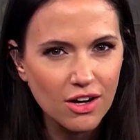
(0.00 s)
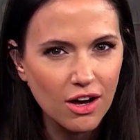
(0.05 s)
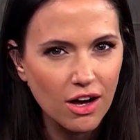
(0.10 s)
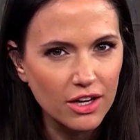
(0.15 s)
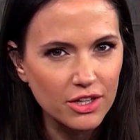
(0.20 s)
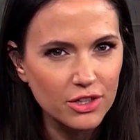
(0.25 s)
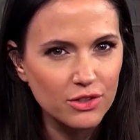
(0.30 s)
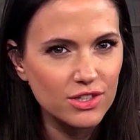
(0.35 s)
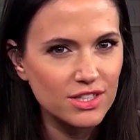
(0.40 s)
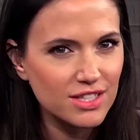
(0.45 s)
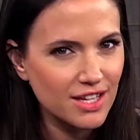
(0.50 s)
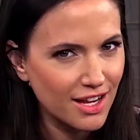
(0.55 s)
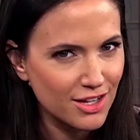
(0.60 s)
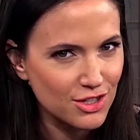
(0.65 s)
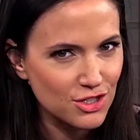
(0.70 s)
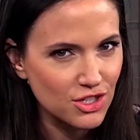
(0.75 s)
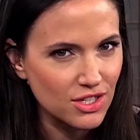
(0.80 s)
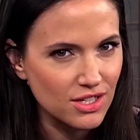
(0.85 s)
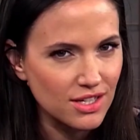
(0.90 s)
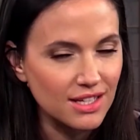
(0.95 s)
caught your
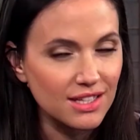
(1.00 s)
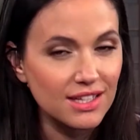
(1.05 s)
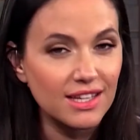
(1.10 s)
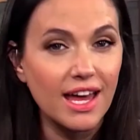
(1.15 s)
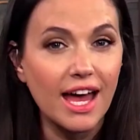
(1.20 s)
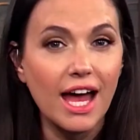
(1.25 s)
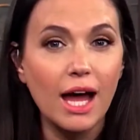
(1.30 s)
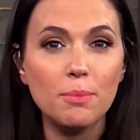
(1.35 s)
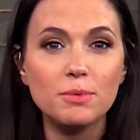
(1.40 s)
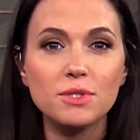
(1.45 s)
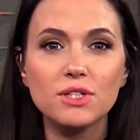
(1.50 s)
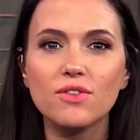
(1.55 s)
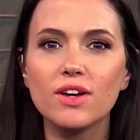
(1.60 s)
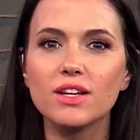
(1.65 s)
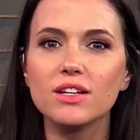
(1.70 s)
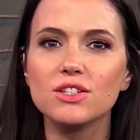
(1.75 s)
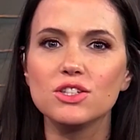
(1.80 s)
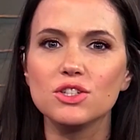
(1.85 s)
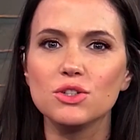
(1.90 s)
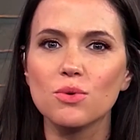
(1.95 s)
attention and
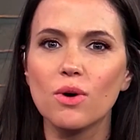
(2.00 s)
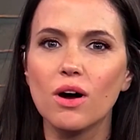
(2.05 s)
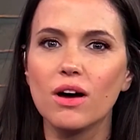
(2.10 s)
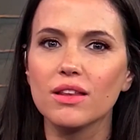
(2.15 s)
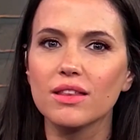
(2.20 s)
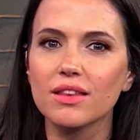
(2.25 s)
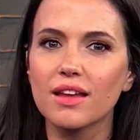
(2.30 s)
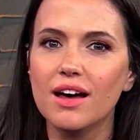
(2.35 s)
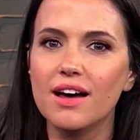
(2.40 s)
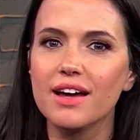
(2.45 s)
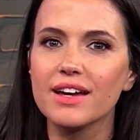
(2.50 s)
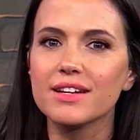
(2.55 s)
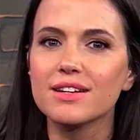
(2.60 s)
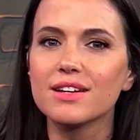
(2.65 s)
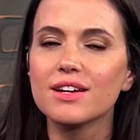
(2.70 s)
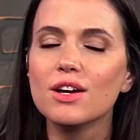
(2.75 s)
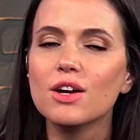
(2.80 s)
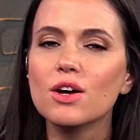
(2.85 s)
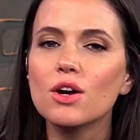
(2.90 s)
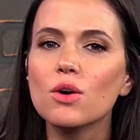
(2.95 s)
captivated you online?
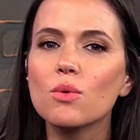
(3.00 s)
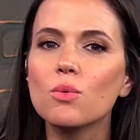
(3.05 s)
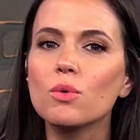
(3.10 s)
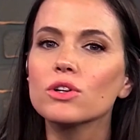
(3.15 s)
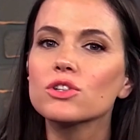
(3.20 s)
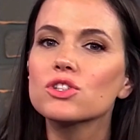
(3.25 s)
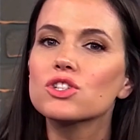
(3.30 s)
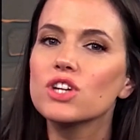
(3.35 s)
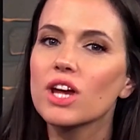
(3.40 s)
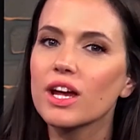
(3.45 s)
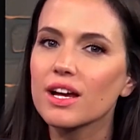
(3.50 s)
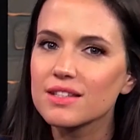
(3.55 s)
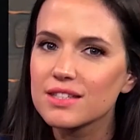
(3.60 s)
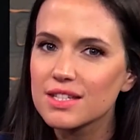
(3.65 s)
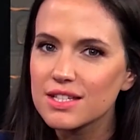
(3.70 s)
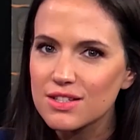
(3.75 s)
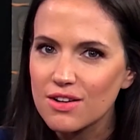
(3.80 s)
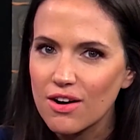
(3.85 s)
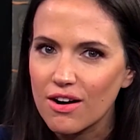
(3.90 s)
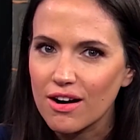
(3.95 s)
Well,
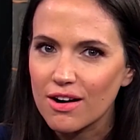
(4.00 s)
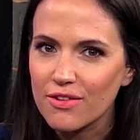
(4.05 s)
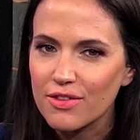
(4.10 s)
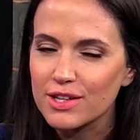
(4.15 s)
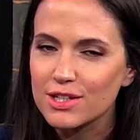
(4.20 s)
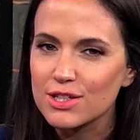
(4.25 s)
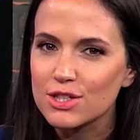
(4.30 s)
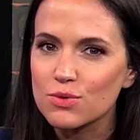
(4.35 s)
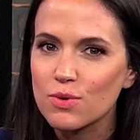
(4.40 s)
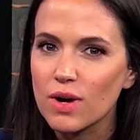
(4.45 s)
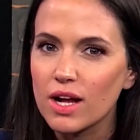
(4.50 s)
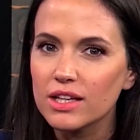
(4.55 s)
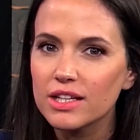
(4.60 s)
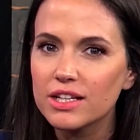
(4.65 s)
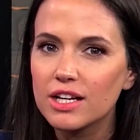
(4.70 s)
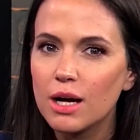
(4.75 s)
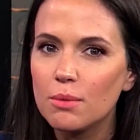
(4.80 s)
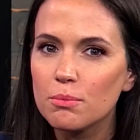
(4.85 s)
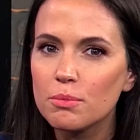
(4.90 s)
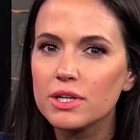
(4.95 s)
chances are that Israeli
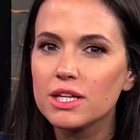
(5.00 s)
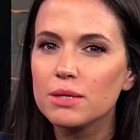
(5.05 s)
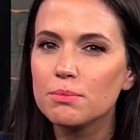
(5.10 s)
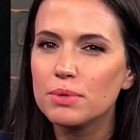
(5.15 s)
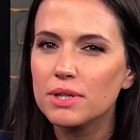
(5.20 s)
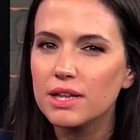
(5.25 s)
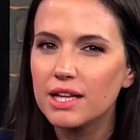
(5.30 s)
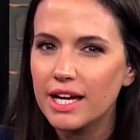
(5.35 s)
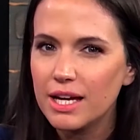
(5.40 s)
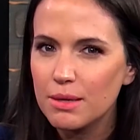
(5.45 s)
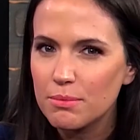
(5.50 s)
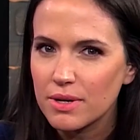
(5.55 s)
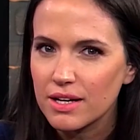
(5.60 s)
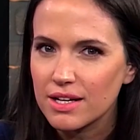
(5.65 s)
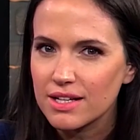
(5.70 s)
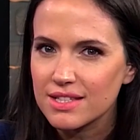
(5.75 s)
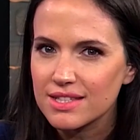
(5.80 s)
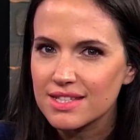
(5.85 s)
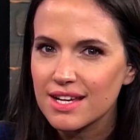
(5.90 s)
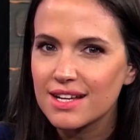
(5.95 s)
company
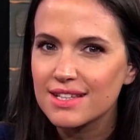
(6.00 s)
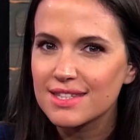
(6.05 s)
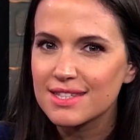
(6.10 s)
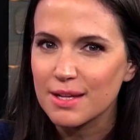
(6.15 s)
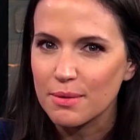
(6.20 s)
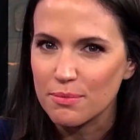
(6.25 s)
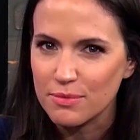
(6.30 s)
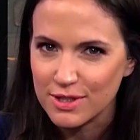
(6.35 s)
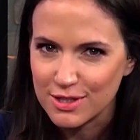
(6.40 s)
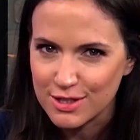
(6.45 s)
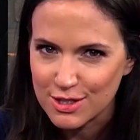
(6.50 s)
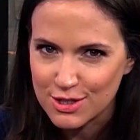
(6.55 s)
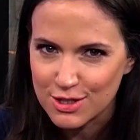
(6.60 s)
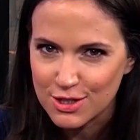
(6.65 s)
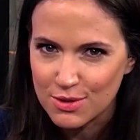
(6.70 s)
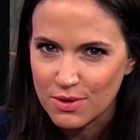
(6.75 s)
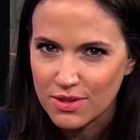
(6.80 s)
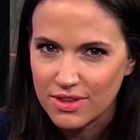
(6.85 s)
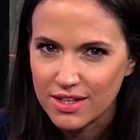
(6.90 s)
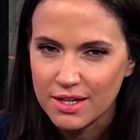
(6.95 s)
Playbuzz had something to do
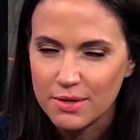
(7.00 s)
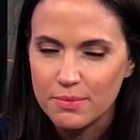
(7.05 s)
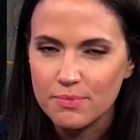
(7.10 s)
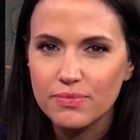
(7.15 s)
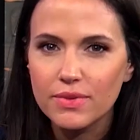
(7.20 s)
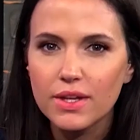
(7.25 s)
with it.